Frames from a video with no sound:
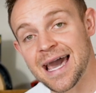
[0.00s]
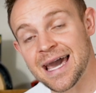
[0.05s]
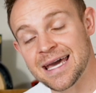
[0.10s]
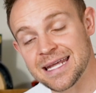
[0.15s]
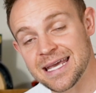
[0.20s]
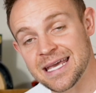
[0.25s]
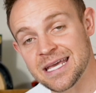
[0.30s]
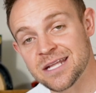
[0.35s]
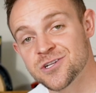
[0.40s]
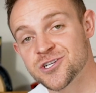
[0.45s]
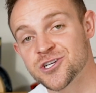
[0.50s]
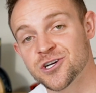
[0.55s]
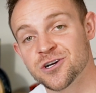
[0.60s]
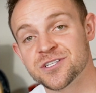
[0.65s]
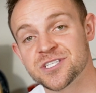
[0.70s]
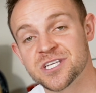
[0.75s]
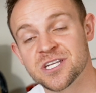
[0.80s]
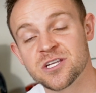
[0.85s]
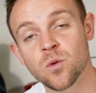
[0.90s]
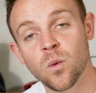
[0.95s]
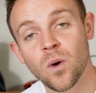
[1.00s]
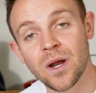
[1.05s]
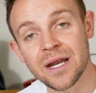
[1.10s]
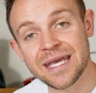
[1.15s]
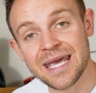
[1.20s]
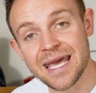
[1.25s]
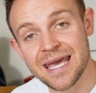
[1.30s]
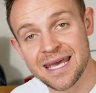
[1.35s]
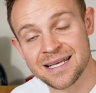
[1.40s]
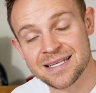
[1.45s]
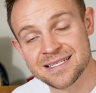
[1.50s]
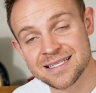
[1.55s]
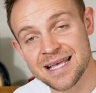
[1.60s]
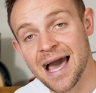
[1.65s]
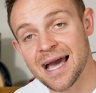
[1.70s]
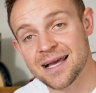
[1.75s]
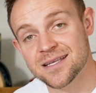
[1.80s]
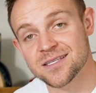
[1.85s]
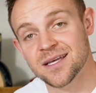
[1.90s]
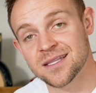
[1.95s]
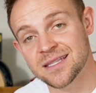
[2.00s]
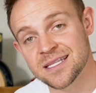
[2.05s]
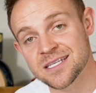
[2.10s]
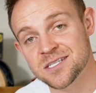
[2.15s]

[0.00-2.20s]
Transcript: and insurance, and you wanna get exacts on